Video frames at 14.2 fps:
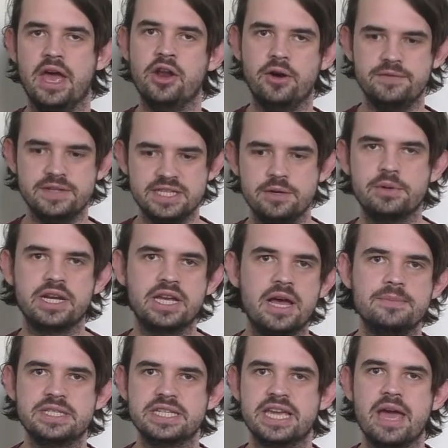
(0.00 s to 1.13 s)
And obviously when it
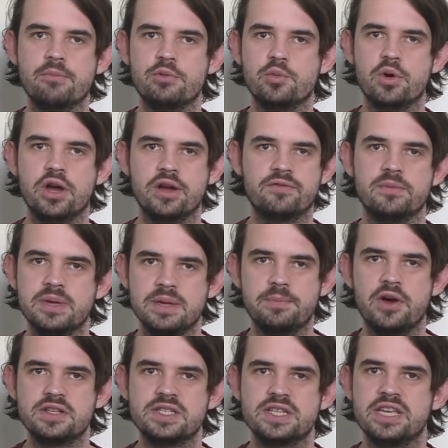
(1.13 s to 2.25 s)
comes to camera work, for me
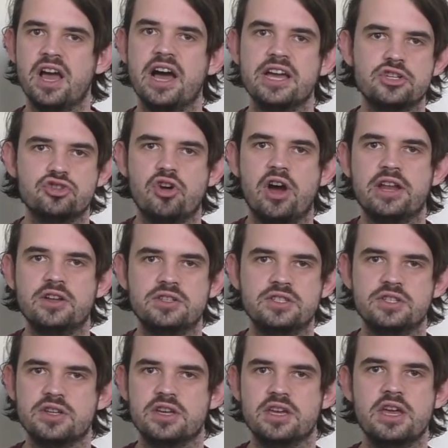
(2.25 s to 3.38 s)
personally, I try not
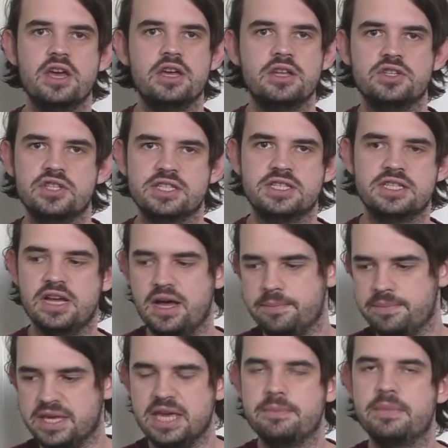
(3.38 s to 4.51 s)
to just
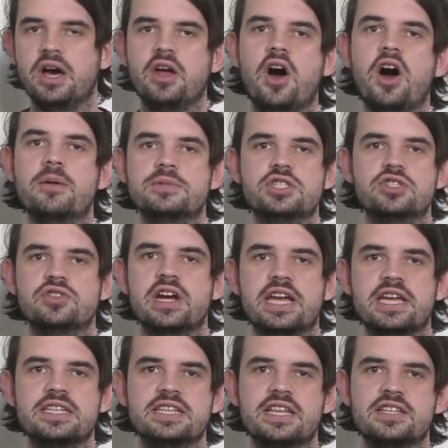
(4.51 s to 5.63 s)
keep my arms
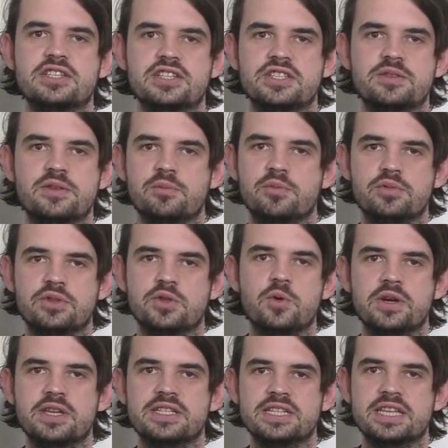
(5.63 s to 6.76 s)
straight and just
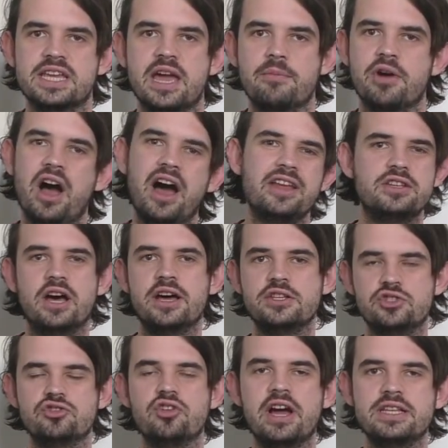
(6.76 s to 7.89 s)
talking to the camera. I
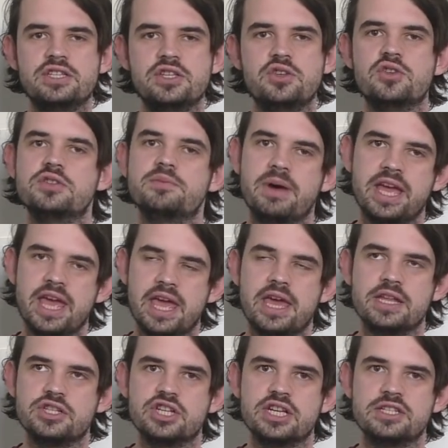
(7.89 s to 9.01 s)
try to use my
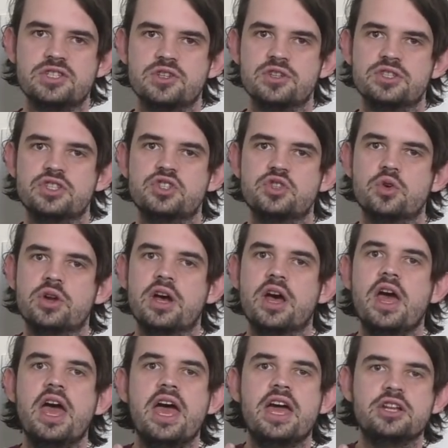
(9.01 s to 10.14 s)
hand gestures to sort
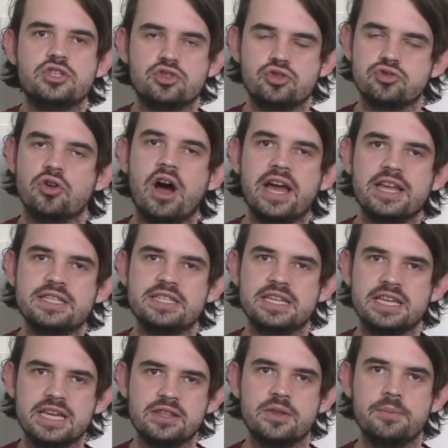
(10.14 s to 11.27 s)
of try to
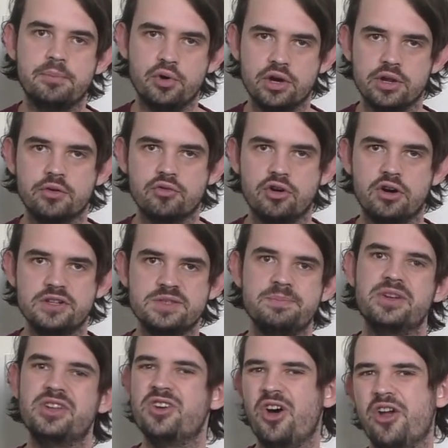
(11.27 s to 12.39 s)
get the point across,
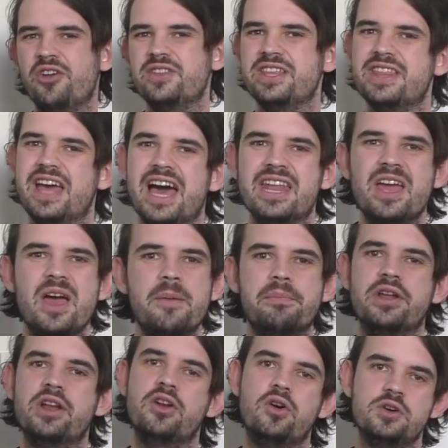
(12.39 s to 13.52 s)
but not only that,
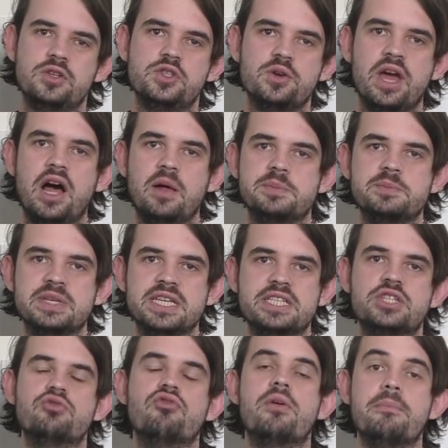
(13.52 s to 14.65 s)
but it also helps me
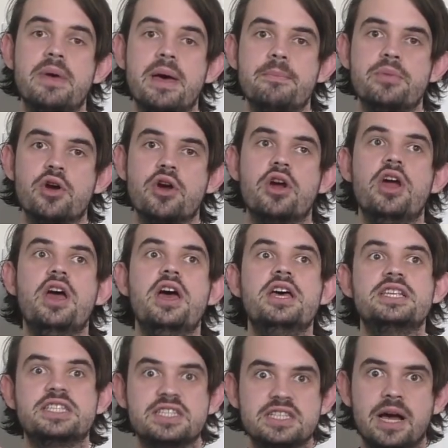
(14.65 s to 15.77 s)
to remember
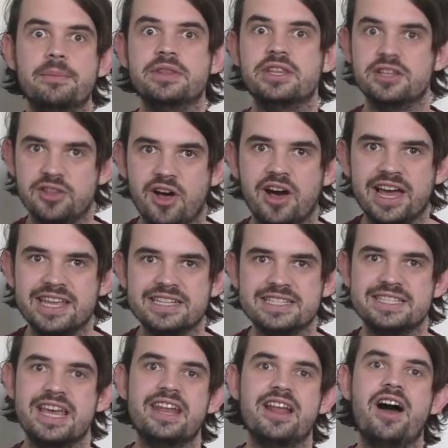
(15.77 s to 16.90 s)
some of the lines
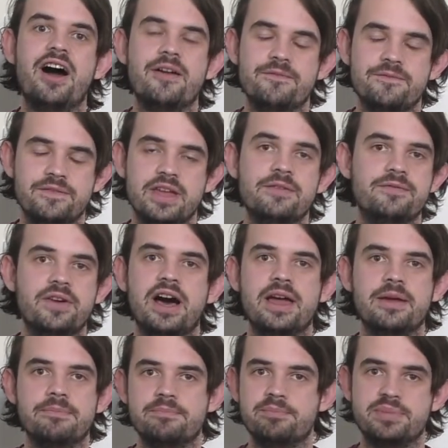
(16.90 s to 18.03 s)
that if
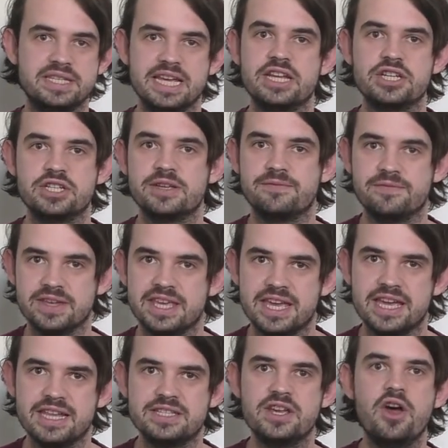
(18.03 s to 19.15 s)
I potentially
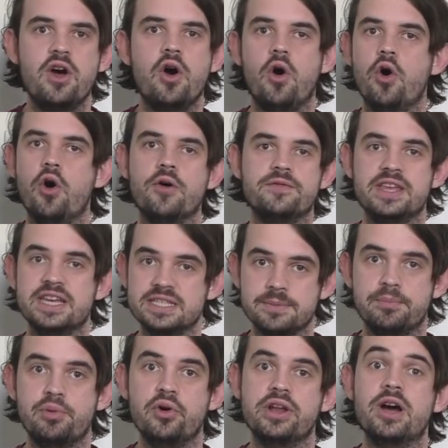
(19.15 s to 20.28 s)
forget, or if there's a
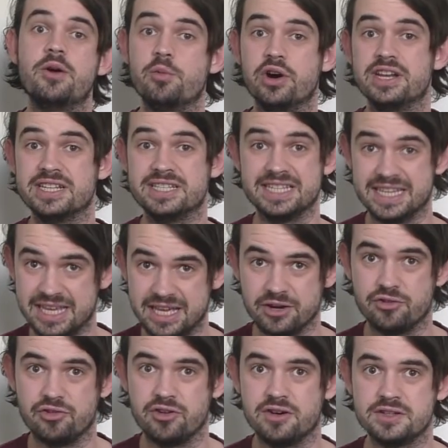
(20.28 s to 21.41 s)
point I wanted to get
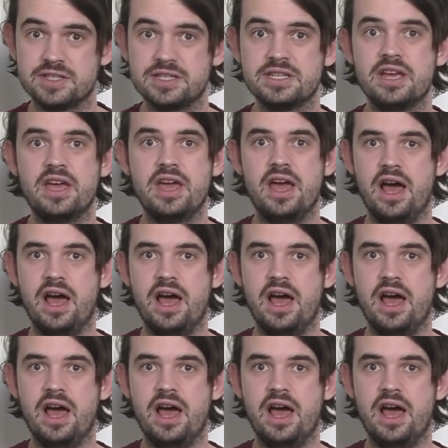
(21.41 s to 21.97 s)
across.